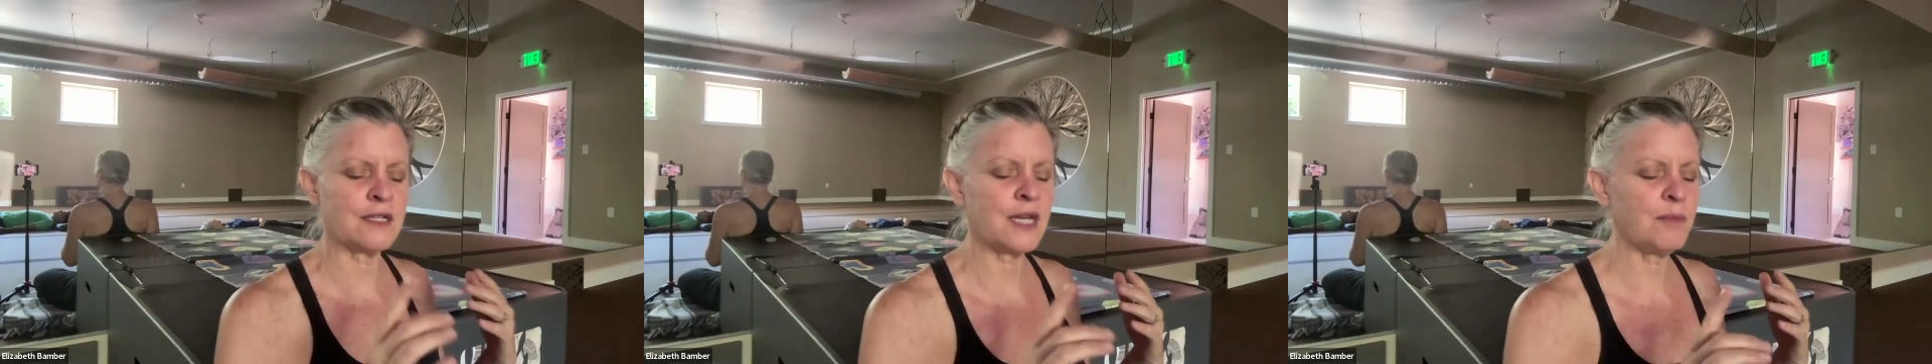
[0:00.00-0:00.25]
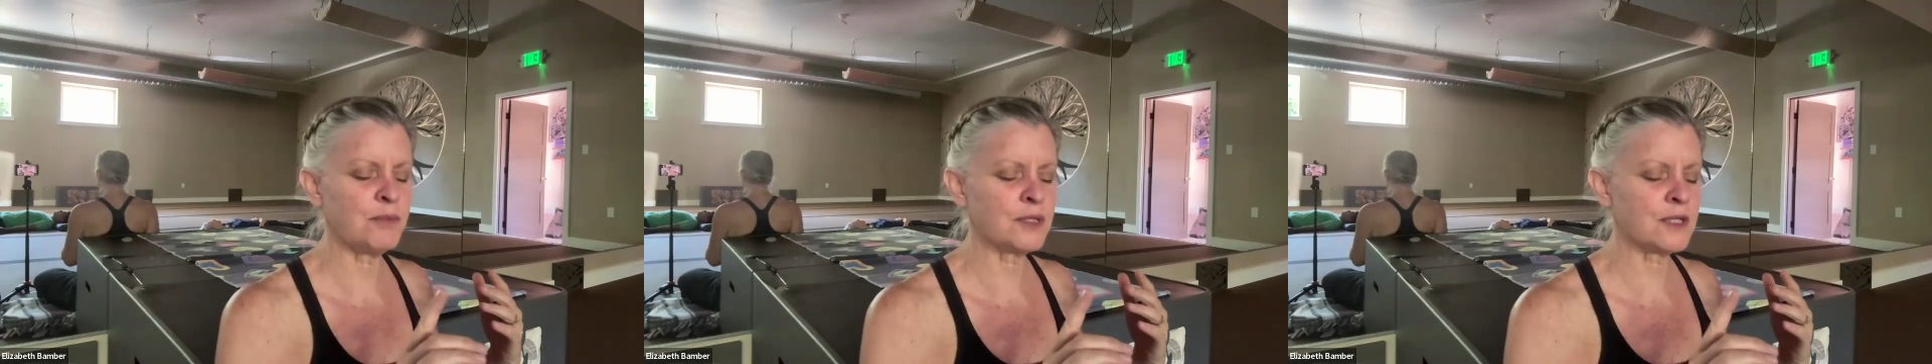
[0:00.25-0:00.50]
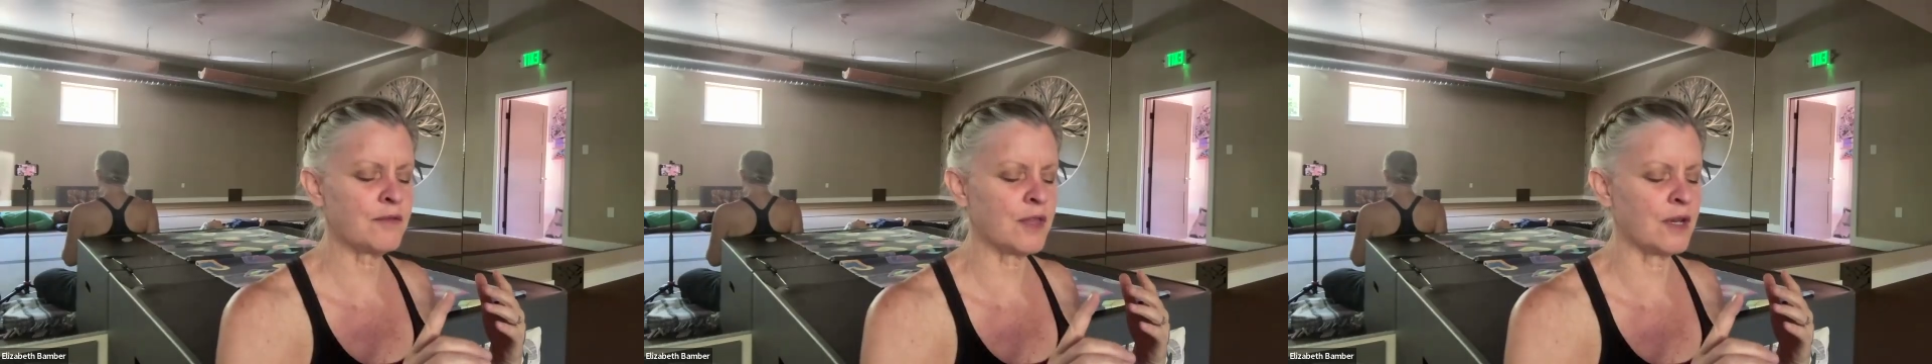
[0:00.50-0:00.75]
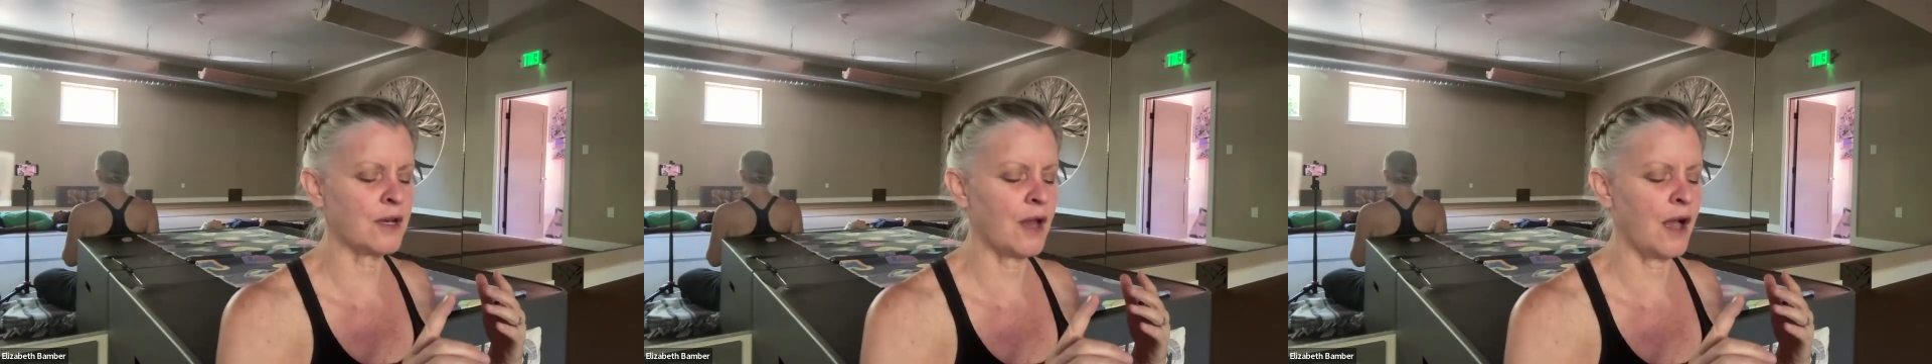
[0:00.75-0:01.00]
tips of
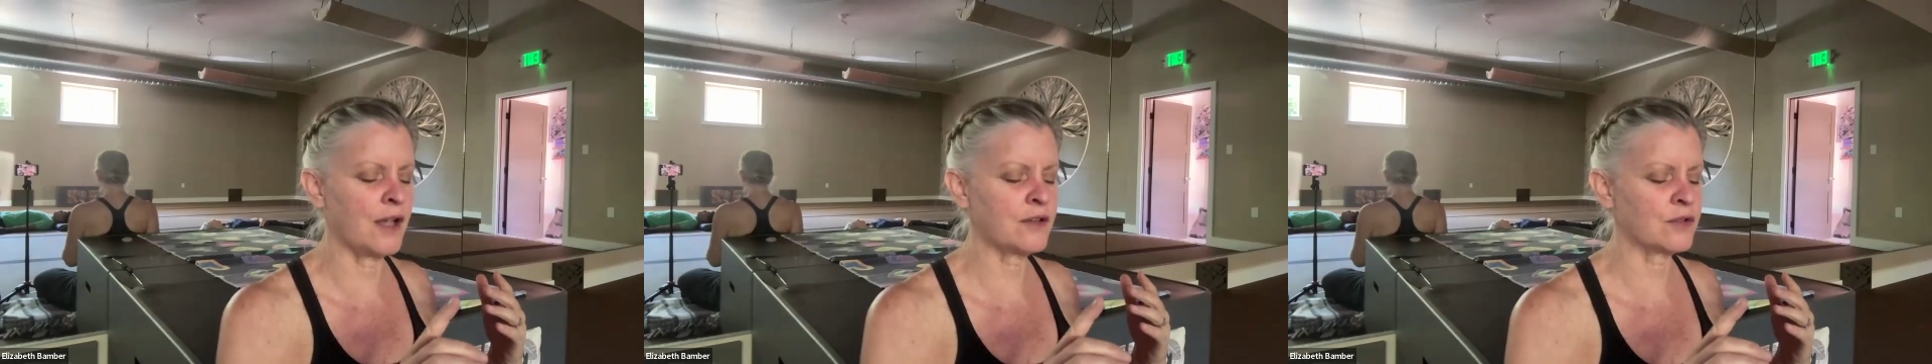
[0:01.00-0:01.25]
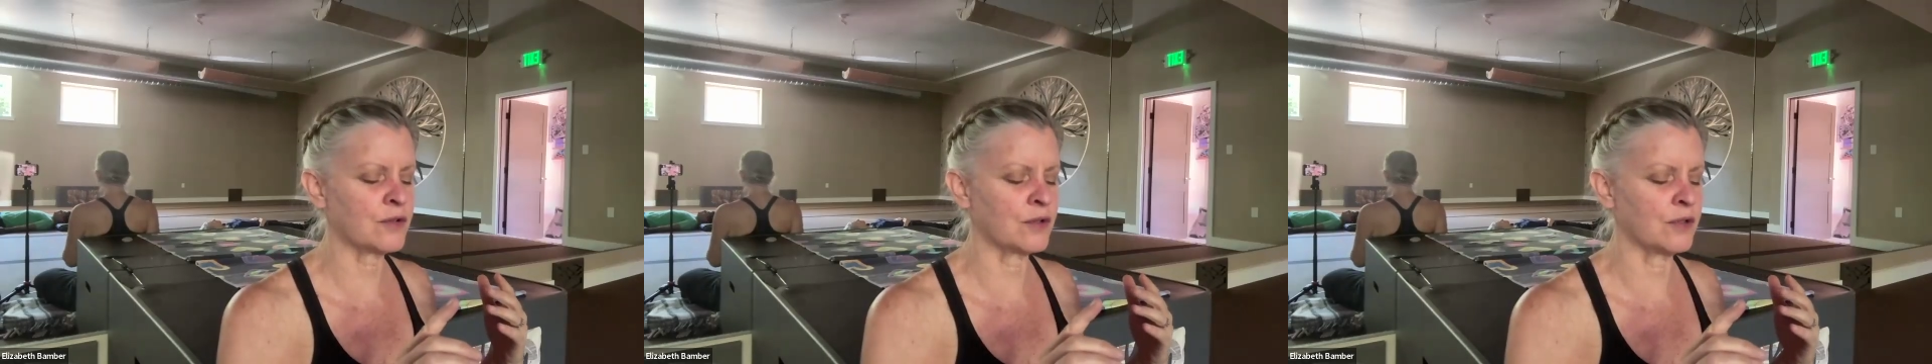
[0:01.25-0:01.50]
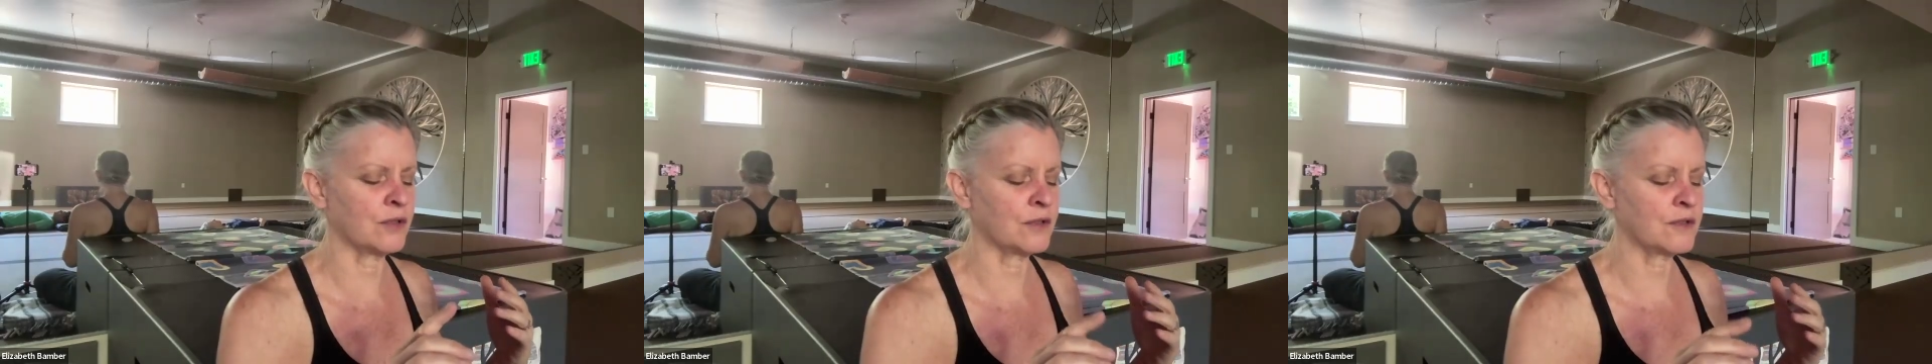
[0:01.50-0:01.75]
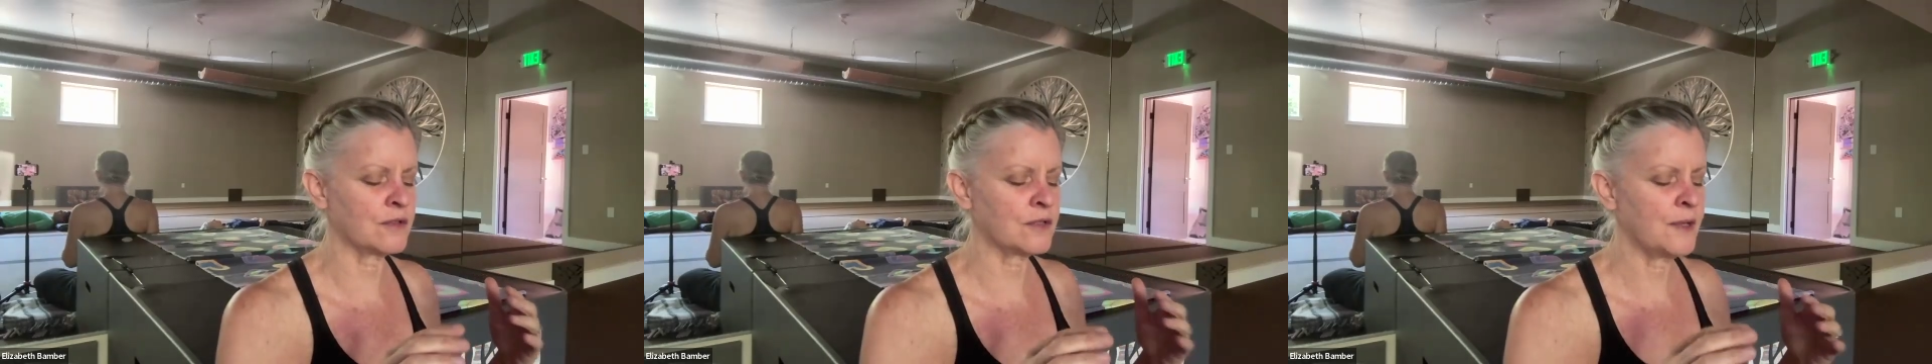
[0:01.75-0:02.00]
the
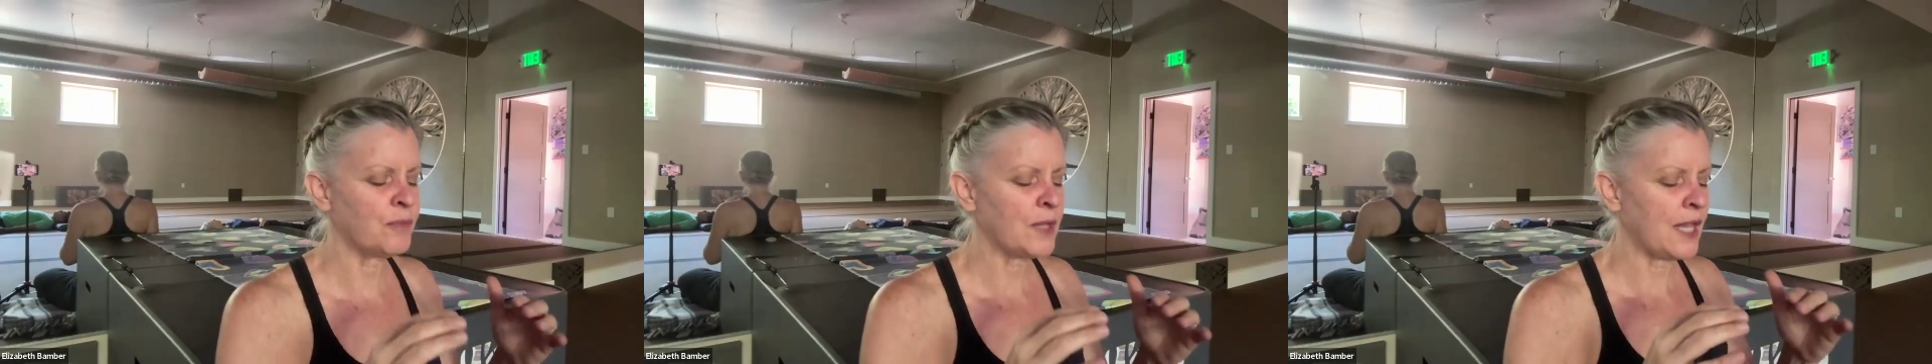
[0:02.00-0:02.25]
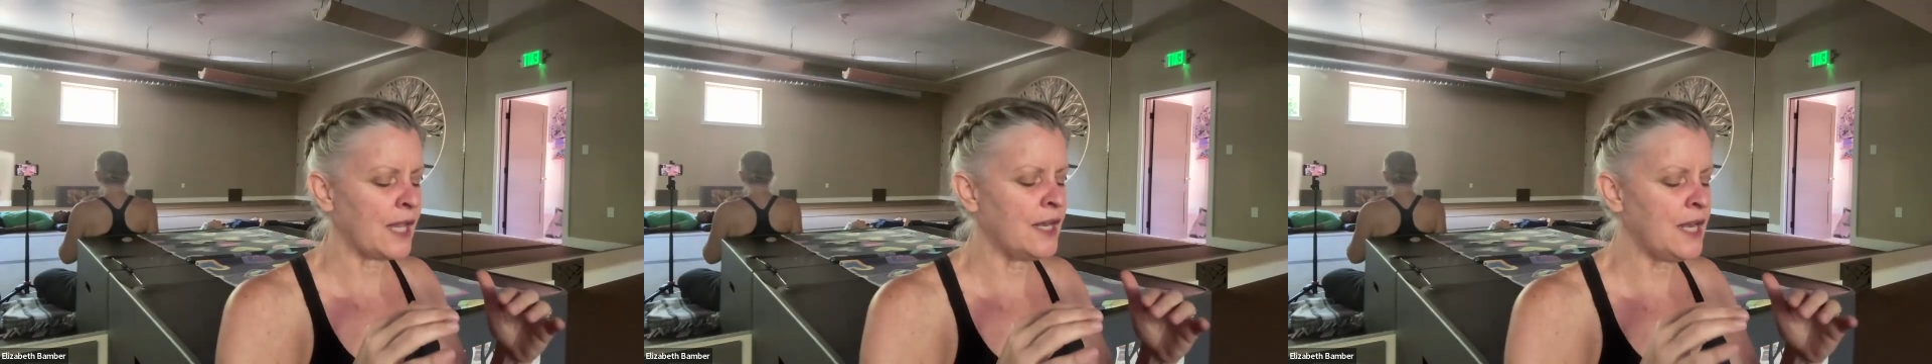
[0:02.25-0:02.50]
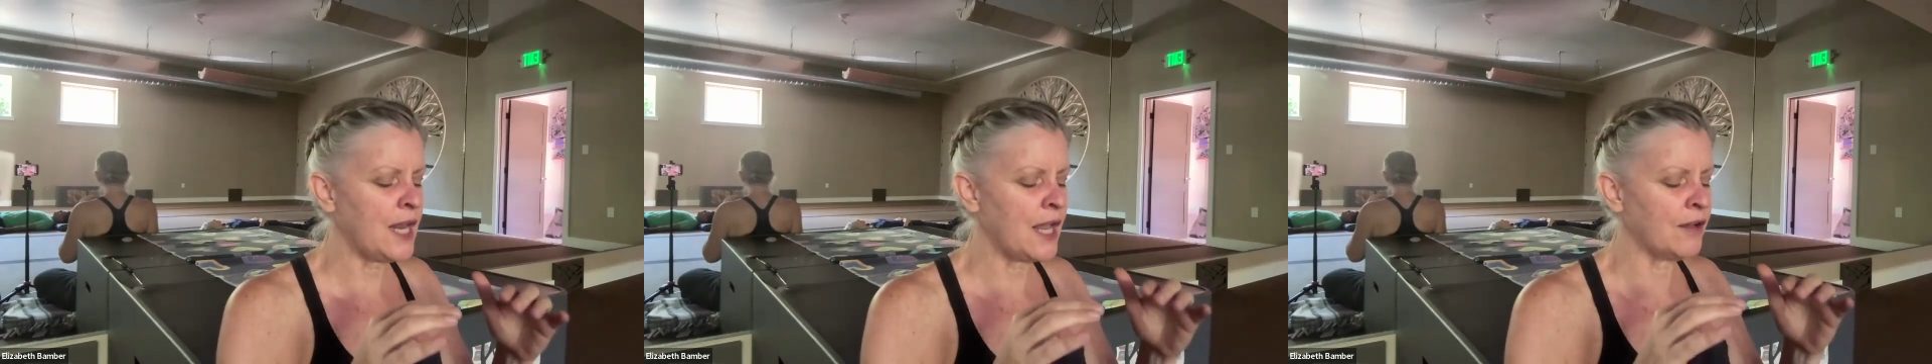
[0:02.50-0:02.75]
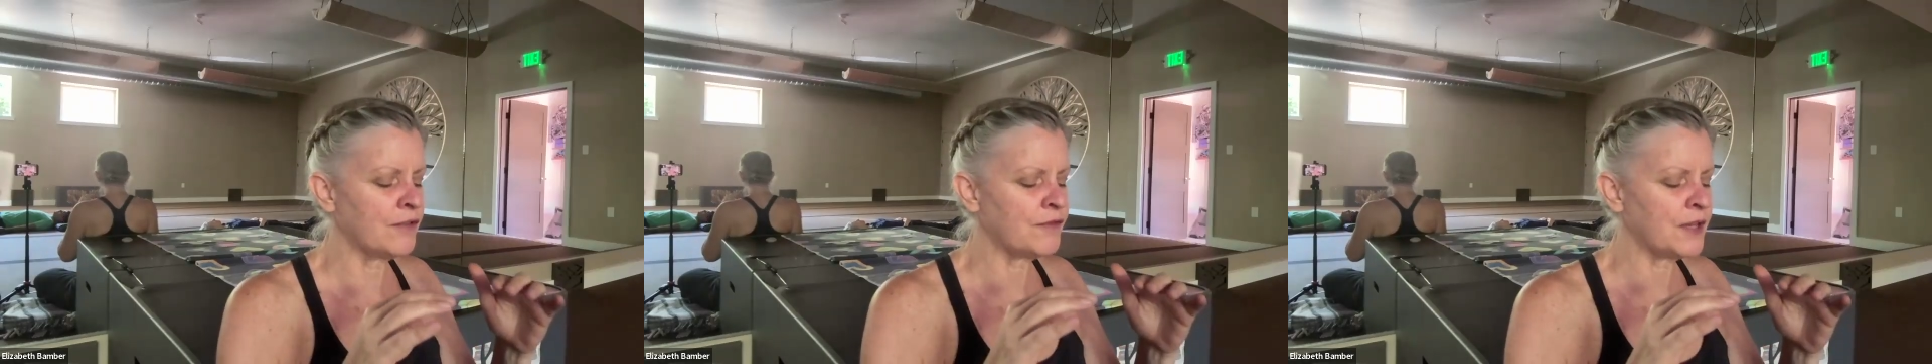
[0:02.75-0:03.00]
nostrils.
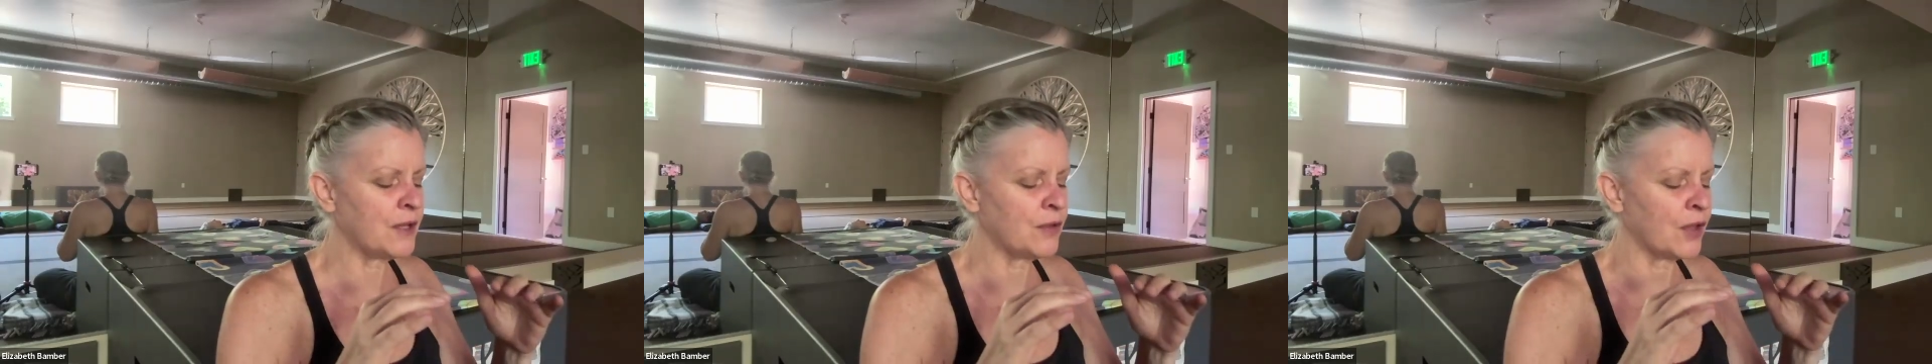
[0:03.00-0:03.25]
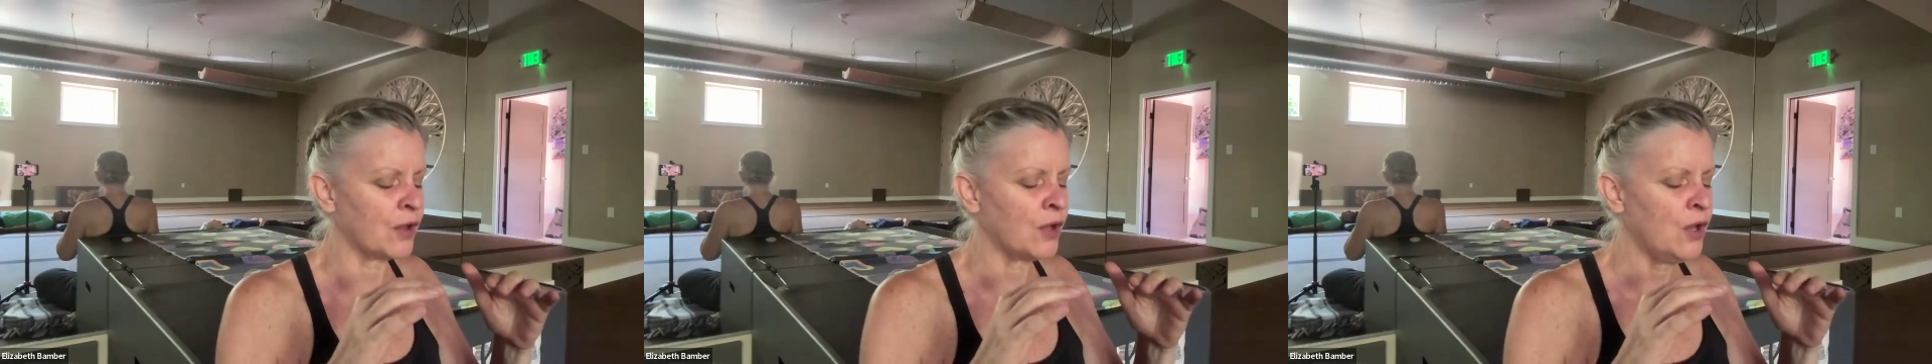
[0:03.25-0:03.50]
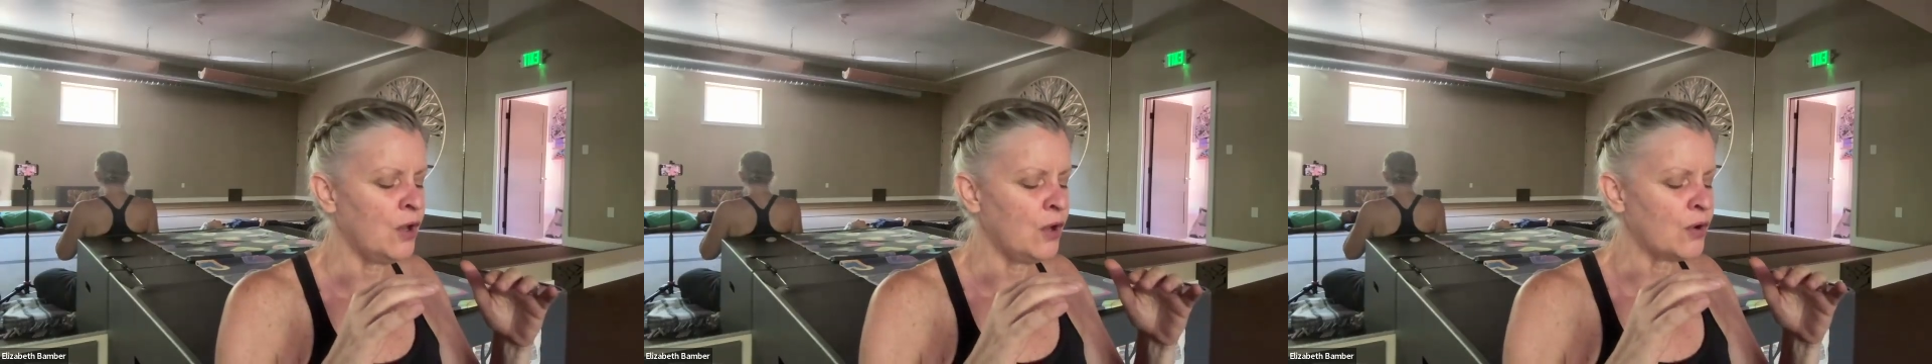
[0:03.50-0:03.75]
Inhale, feel the